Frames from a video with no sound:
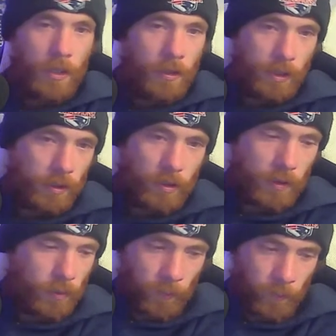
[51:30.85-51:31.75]
like
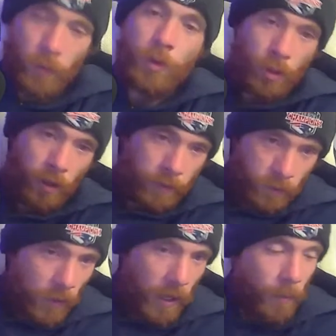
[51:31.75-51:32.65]
the future of
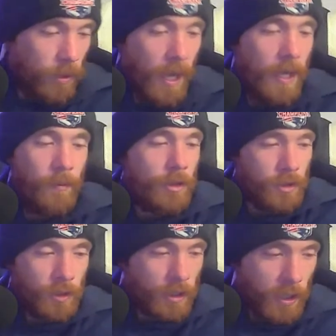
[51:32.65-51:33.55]
his family. Not even
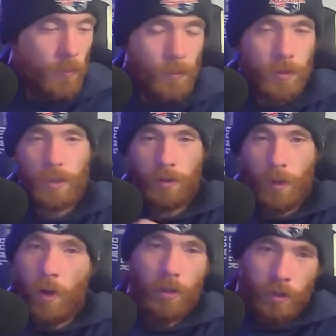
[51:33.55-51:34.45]
just like him, his like
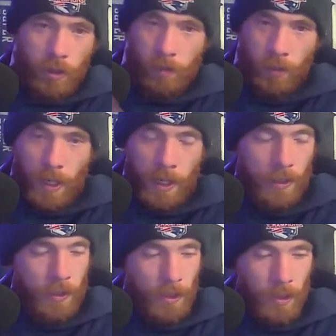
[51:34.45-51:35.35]
long-term
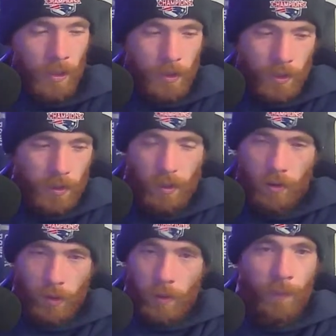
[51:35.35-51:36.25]
planning. Like
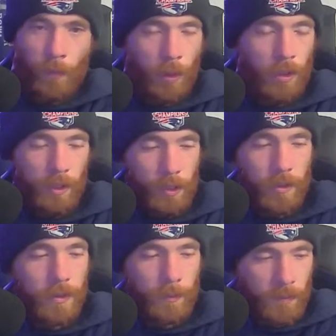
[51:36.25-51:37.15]
30, 40
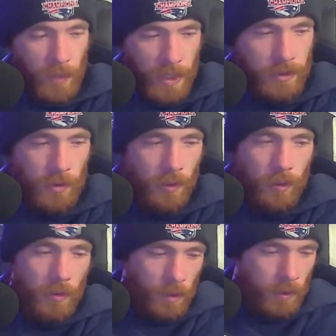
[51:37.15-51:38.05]
years of investing.
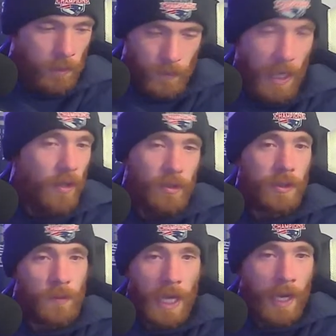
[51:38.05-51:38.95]
The guy doesn't
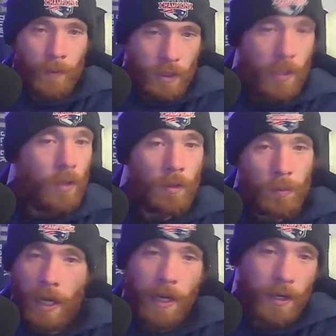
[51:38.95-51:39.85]
even have a kid or
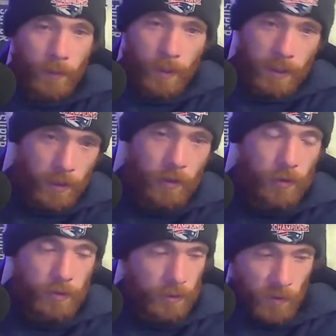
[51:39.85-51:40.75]
plan on having a kid till
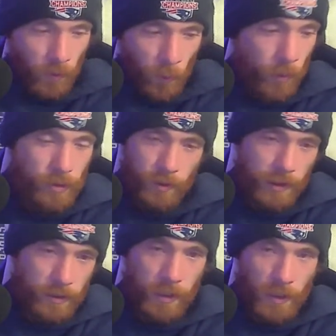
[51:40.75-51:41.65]
he's in his 40s. So
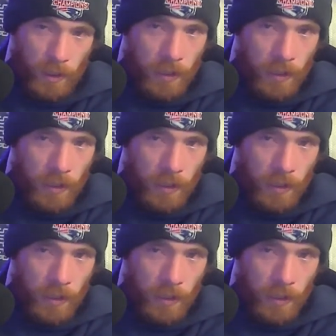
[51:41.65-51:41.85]
that's like